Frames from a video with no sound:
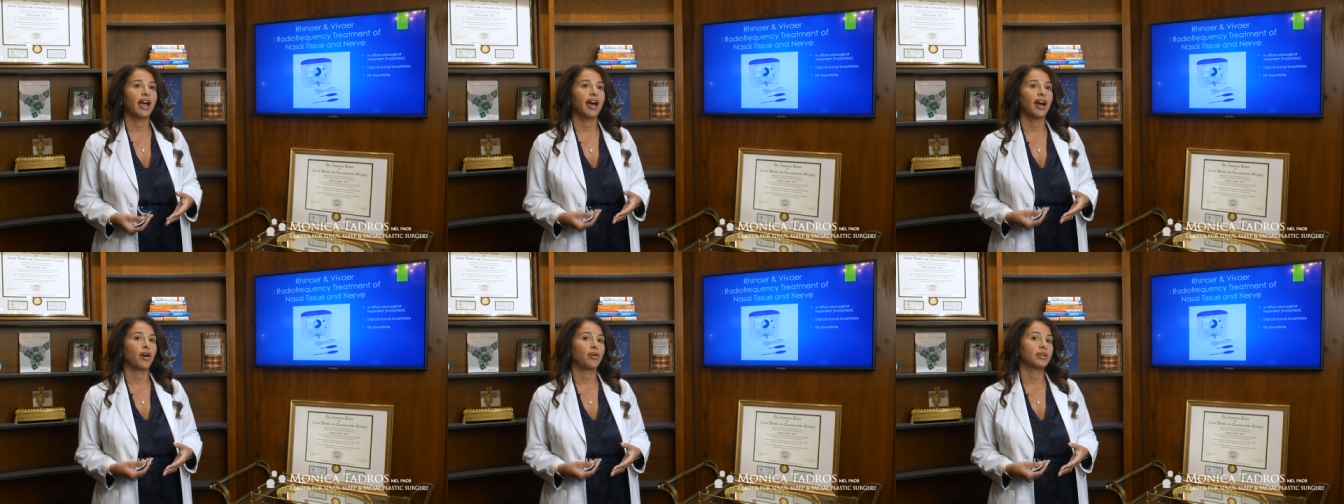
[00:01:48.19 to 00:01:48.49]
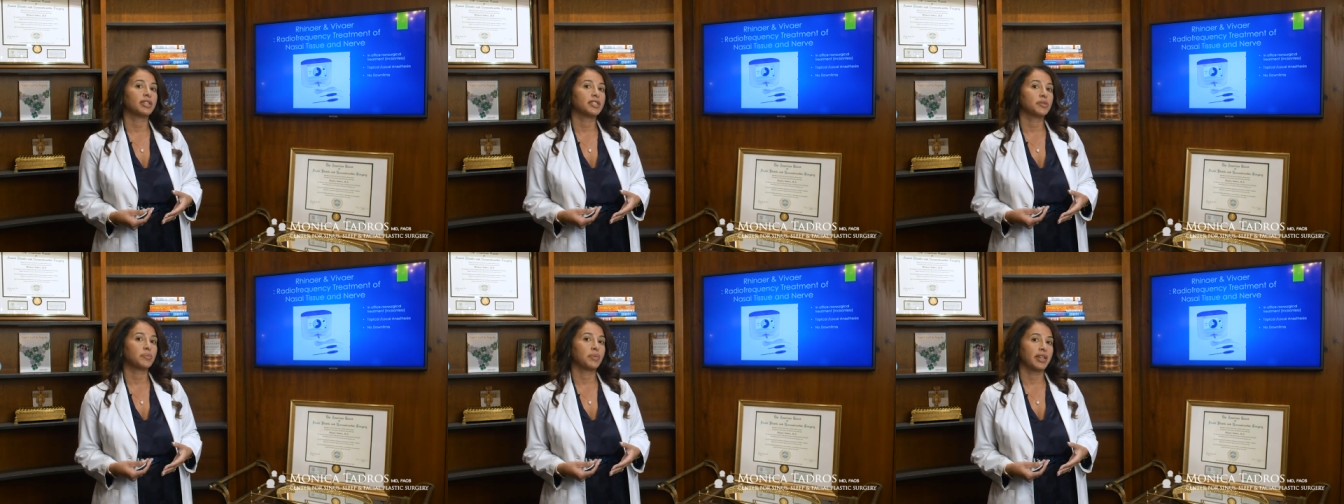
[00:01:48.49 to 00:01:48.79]
how
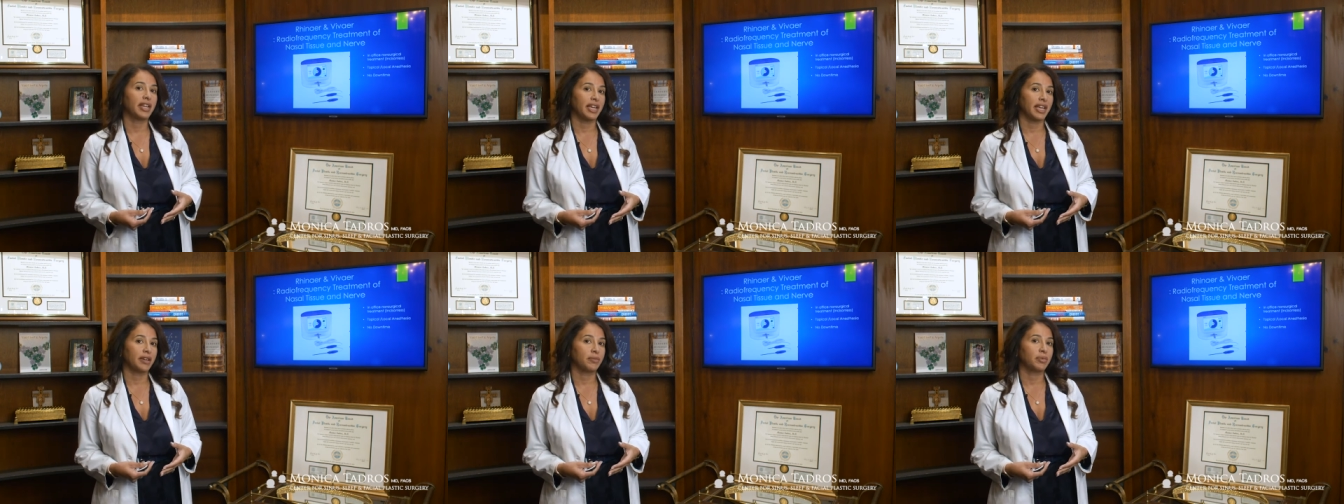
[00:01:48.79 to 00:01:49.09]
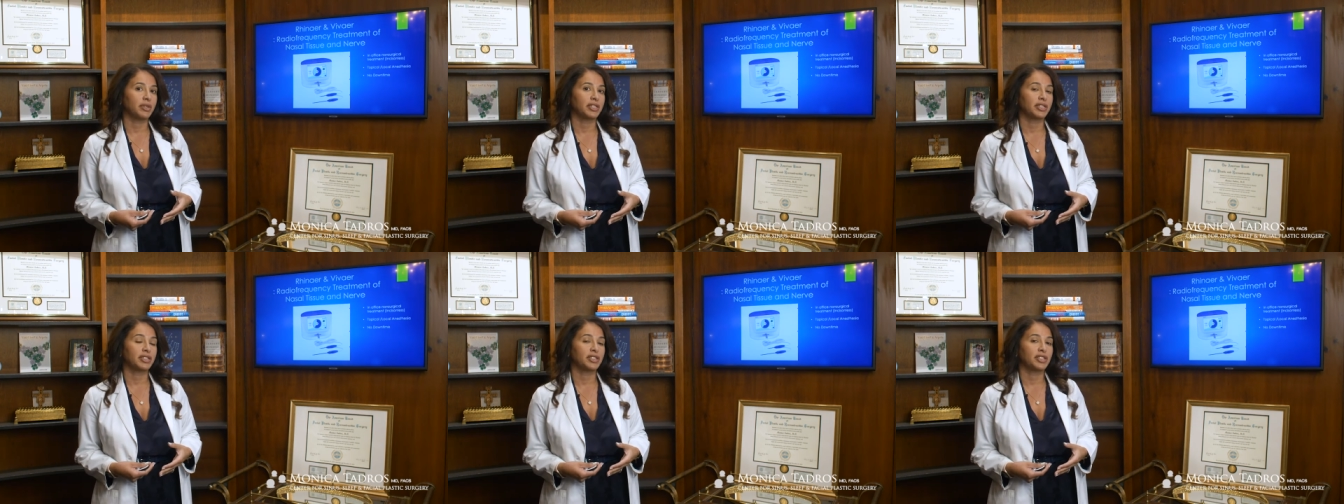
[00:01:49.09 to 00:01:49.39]
it's been
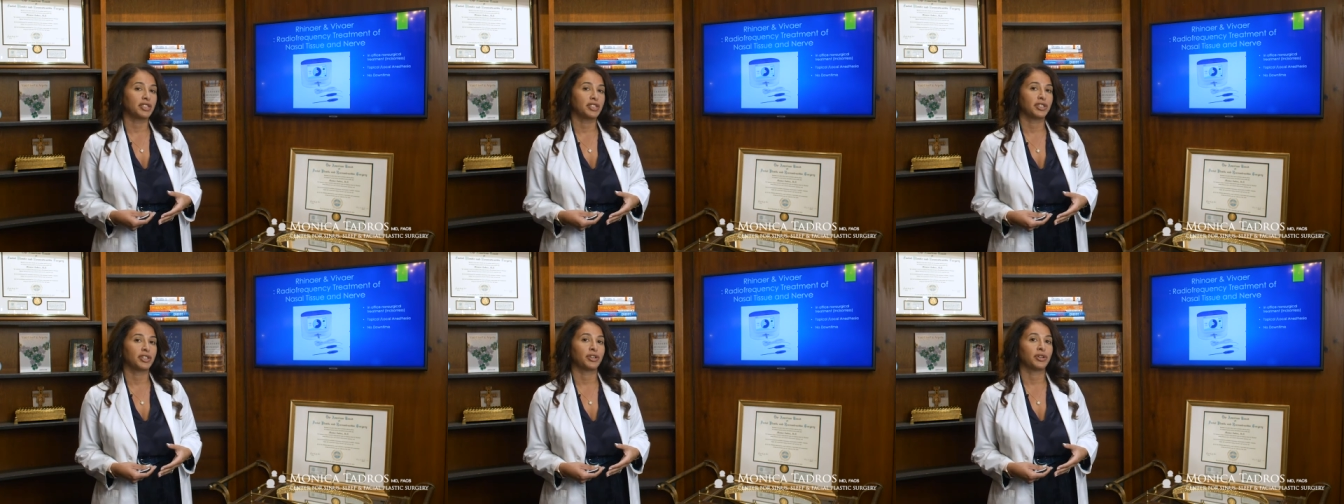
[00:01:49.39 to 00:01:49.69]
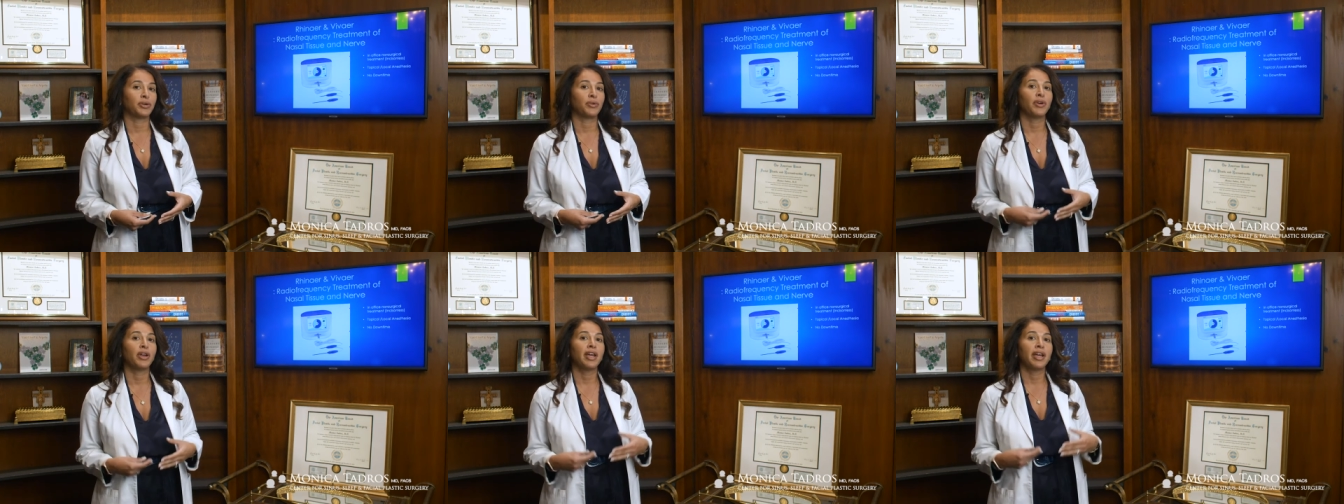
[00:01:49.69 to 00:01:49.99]
able
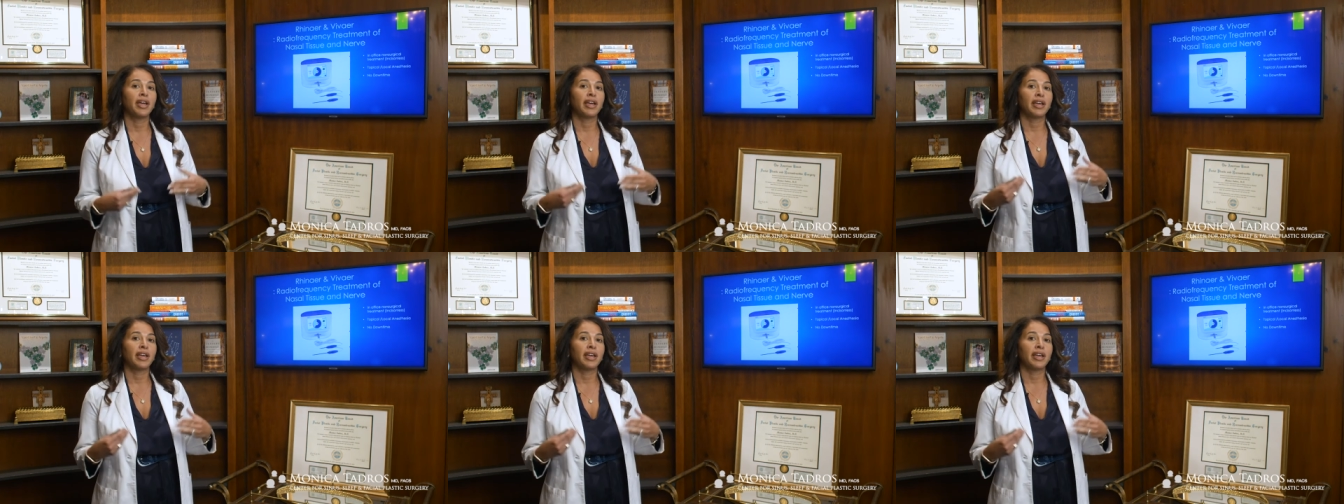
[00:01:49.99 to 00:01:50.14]
to